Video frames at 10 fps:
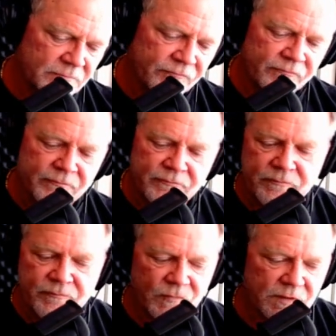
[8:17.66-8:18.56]

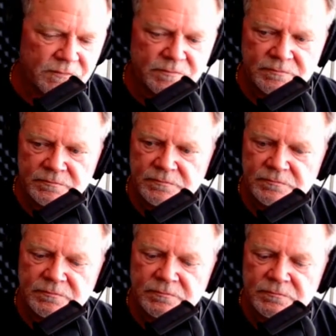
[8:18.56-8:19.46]

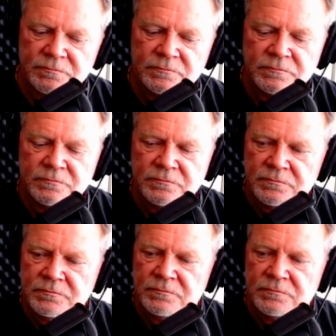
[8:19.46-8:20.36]

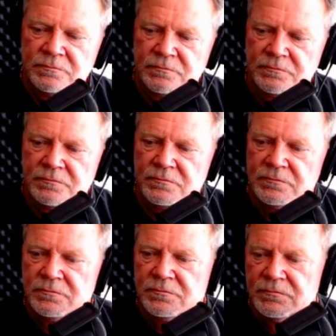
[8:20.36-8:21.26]

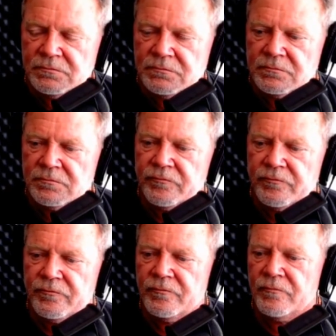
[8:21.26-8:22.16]

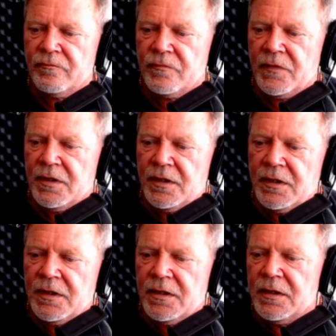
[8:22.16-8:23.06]
This person isn't speaking.